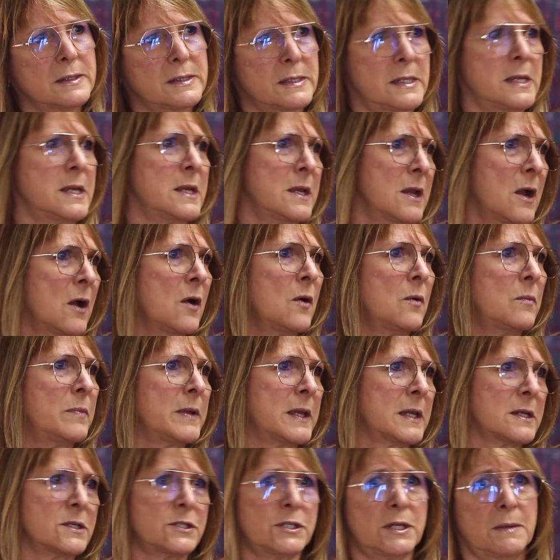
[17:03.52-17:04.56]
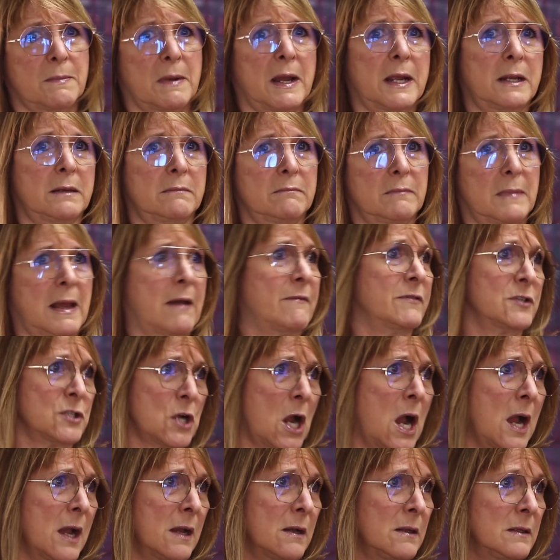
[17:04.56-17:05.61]
CEO because she might have a
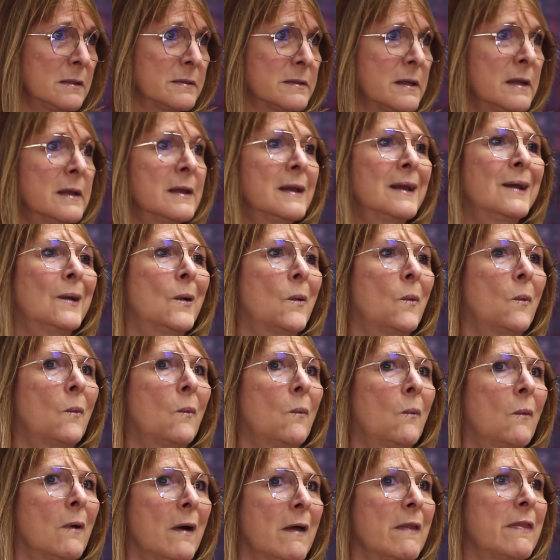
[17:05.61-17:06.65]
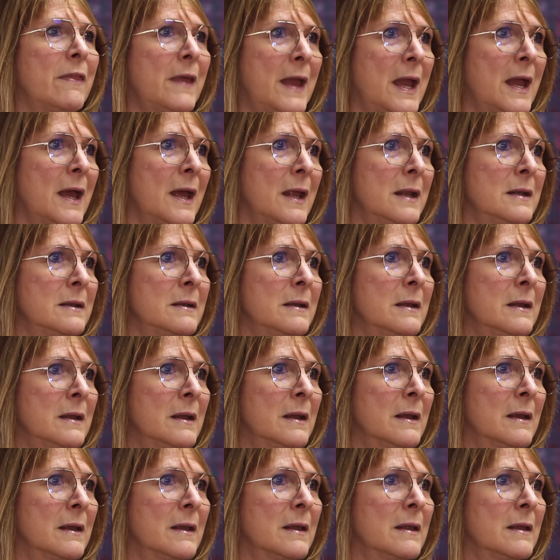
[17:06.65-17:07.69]
child, well then,
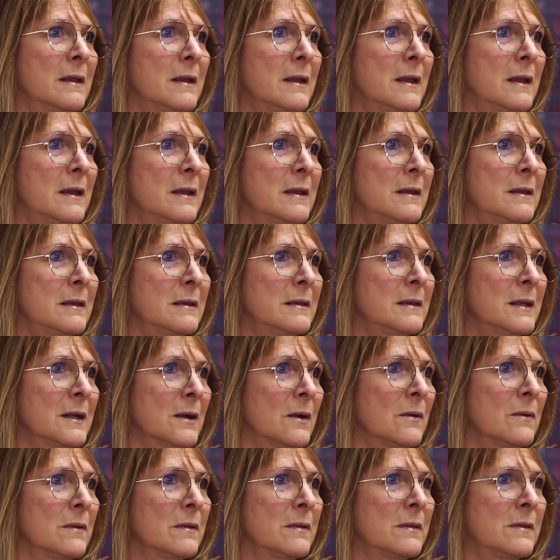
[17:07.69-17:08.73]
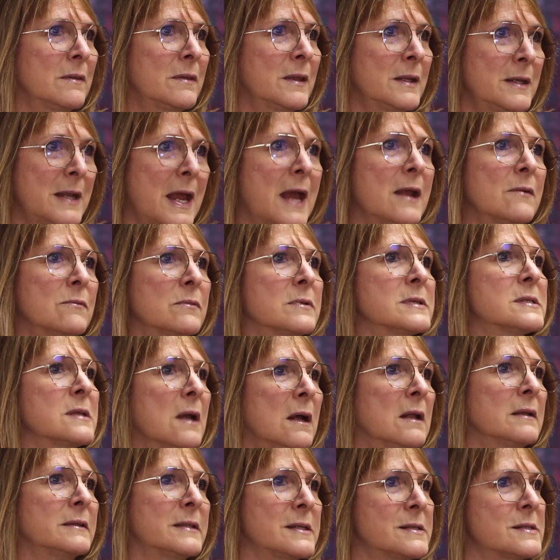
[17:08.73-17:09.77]
the net
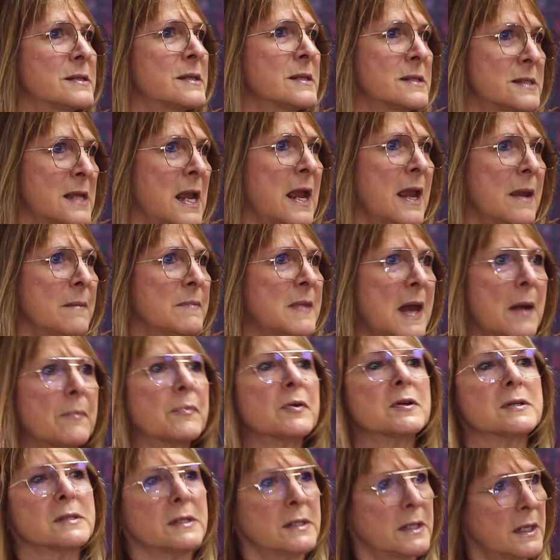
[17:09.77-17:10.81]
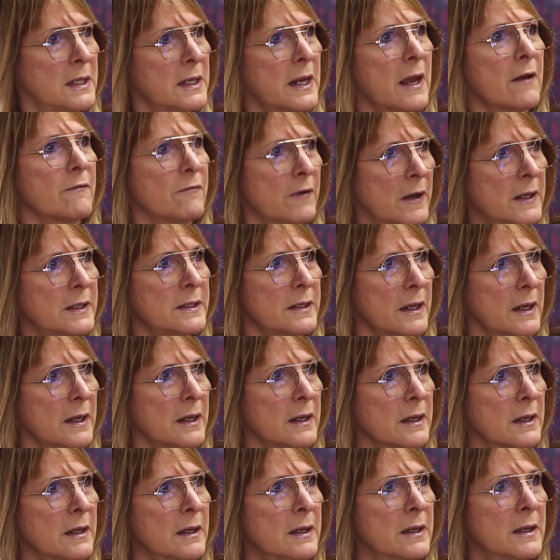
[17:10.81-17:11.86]
result is the same. That person didn't get
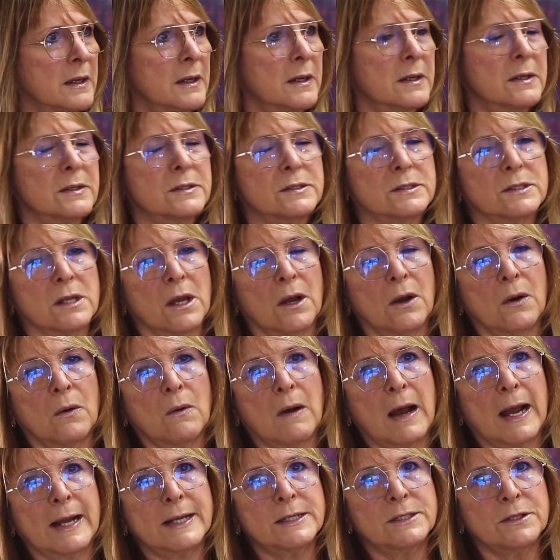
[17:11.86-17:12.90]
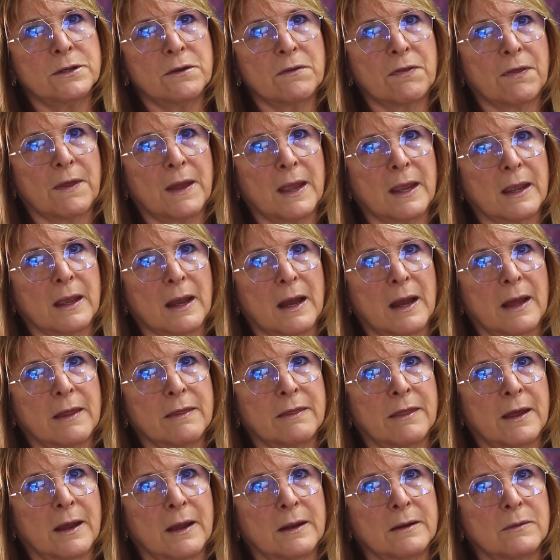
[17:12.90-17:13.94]
funding. So I do think
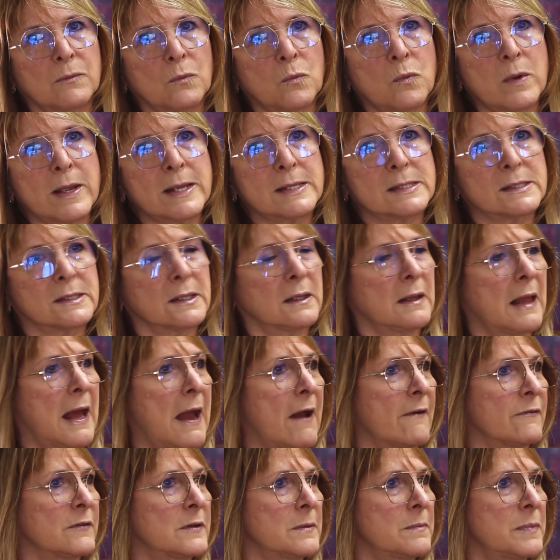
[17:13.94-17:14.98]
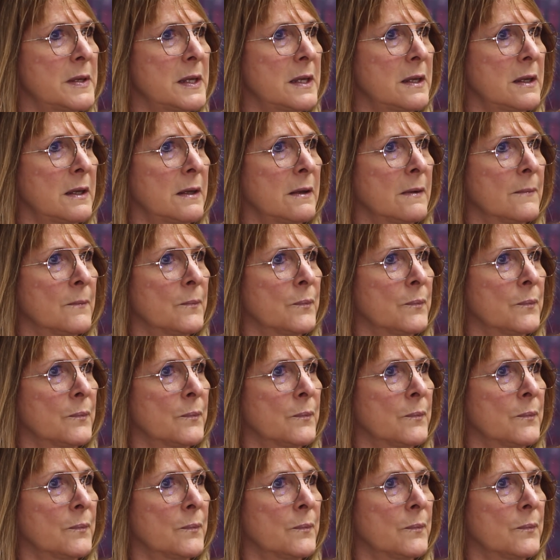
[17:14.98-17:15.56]
that we still have to